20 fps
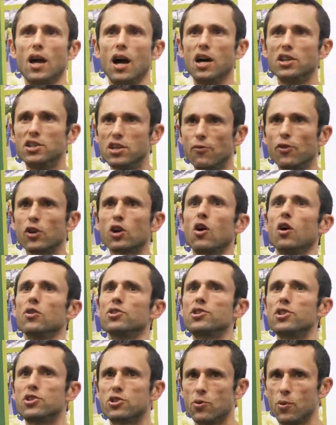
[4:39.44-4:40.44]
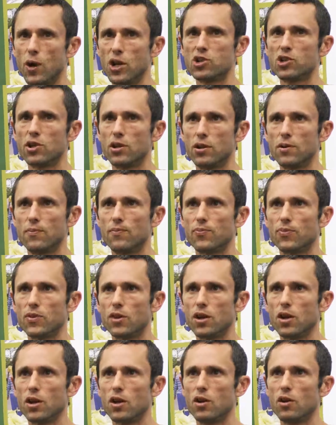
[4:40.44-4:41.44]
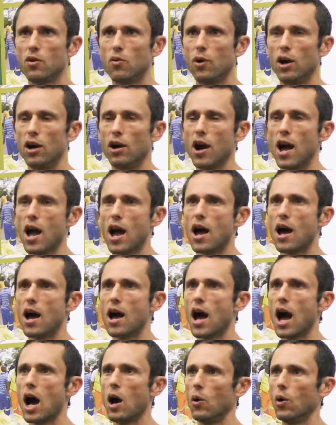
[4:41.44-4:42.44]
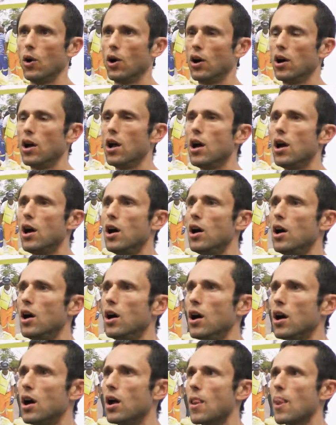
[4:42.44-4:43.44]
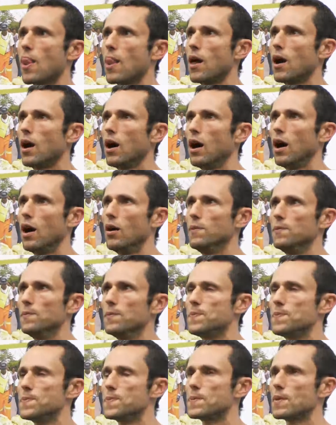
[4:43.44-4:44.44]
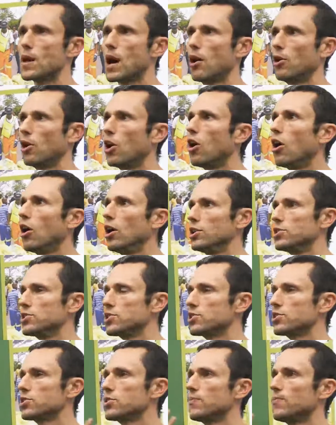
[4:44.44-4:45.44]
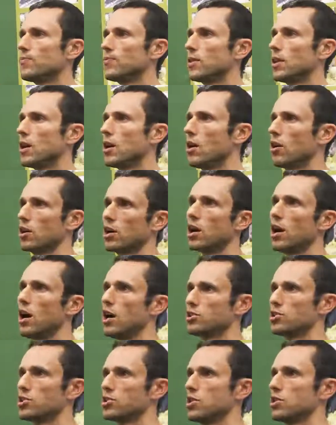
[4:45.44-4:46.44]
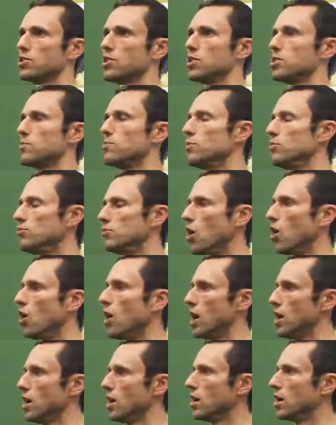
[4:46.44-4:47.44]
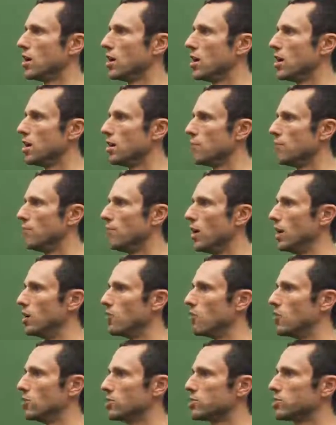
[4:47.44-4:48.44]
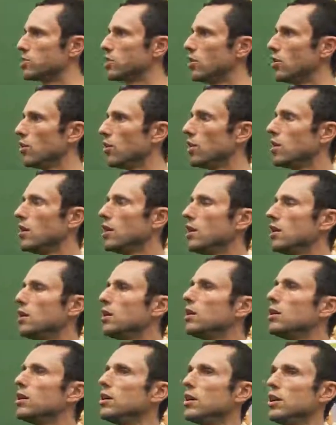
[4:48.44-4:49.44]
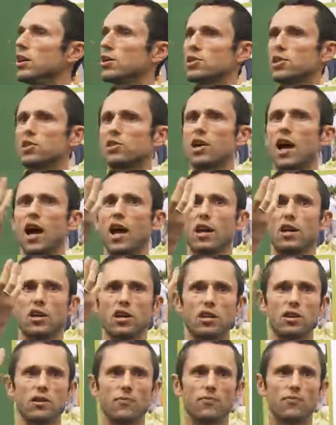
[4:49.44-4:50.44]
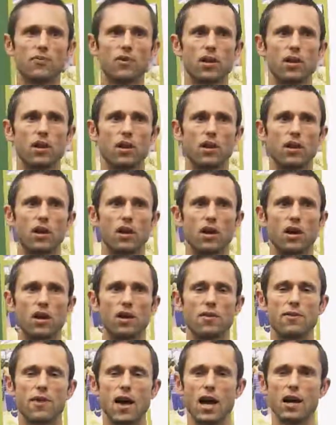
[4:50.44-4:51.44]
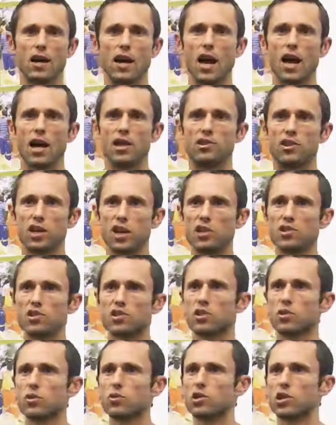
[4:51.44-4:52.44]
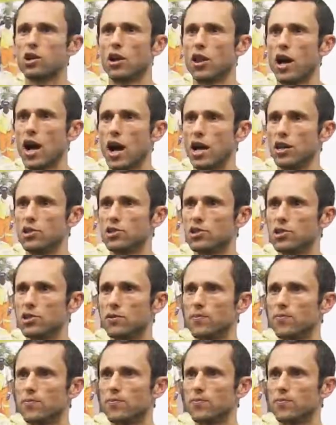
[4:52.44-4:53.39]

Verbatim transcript: a difficult situation where our hearts, our consciousness has moved on, but we're still in a society that has institutionalized